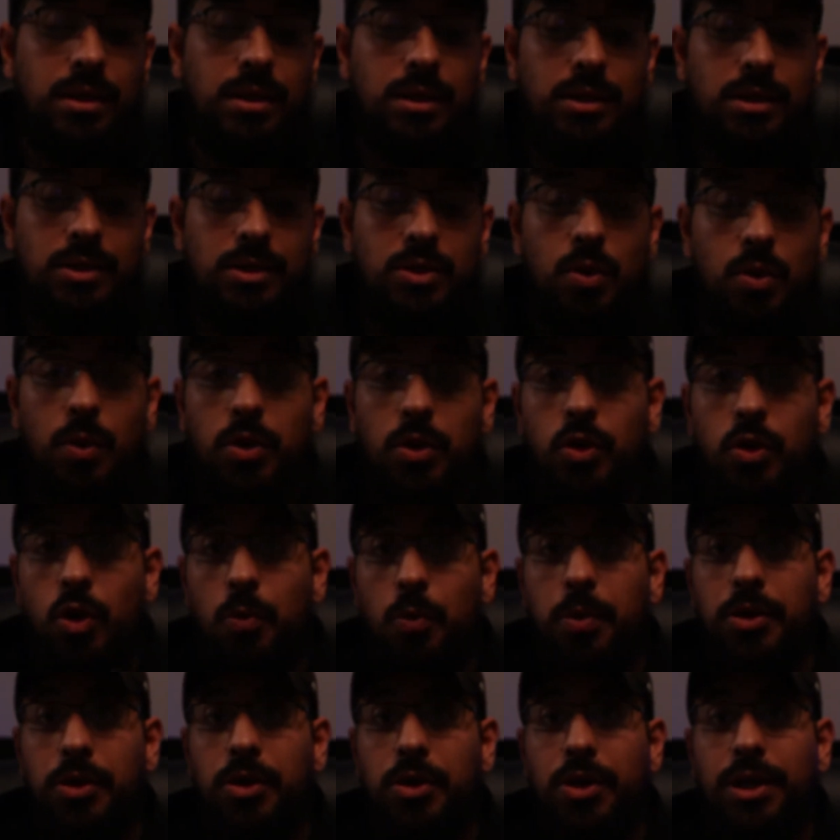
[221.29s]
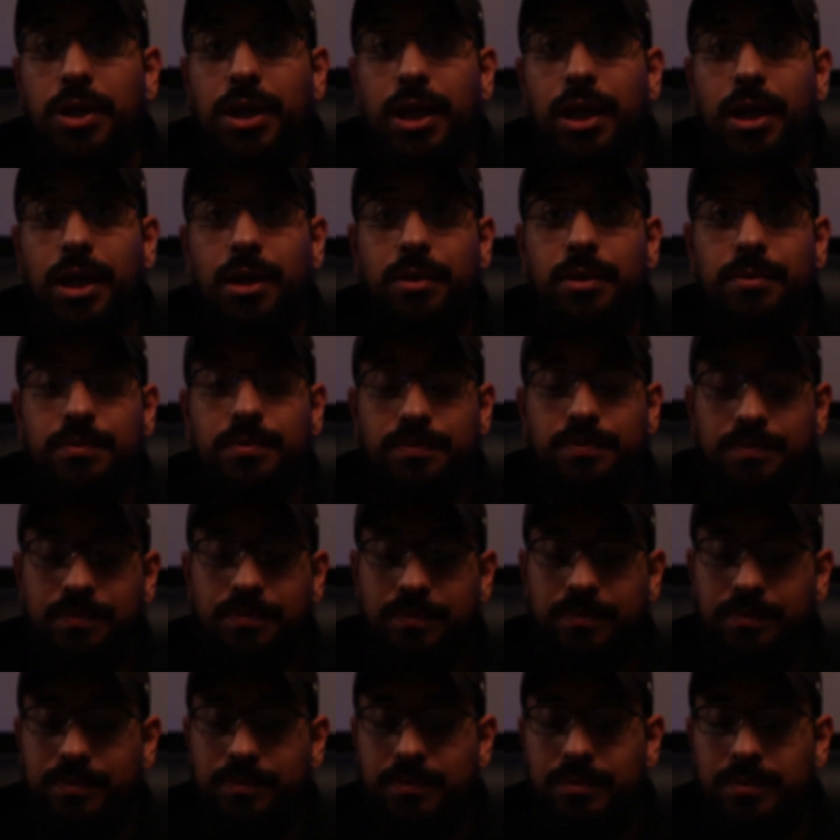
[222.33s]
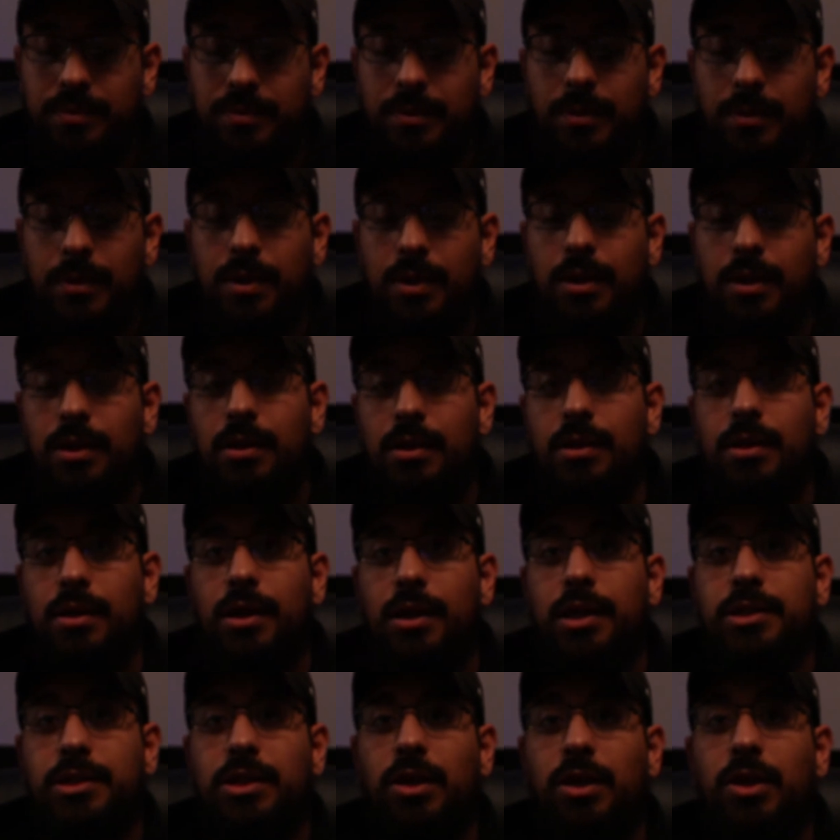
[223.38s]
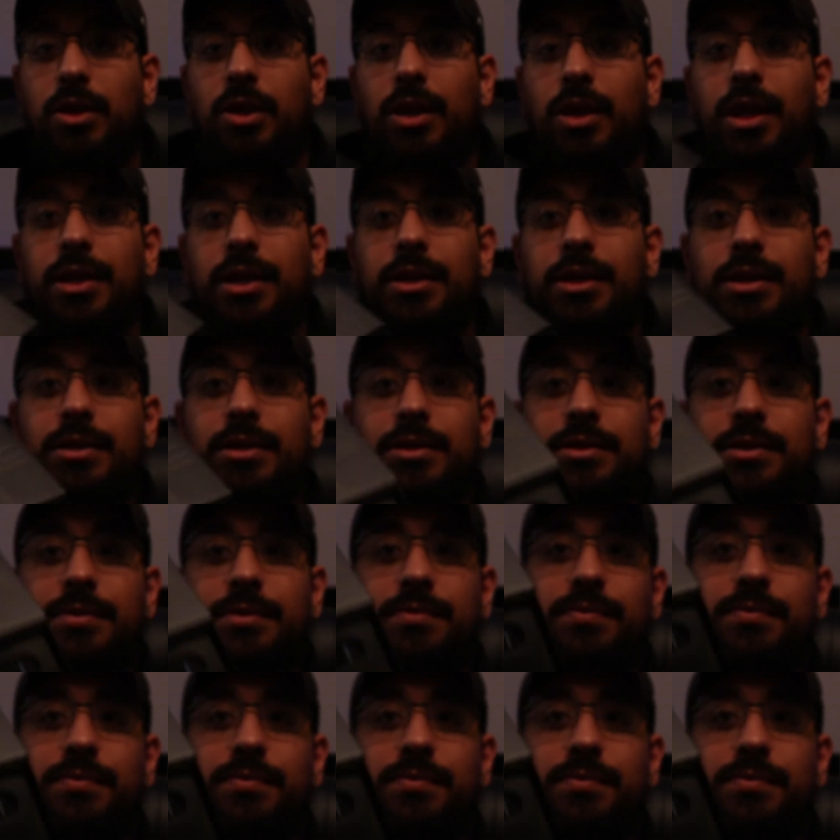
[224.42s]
So when you open your kit, it's gonna look like this.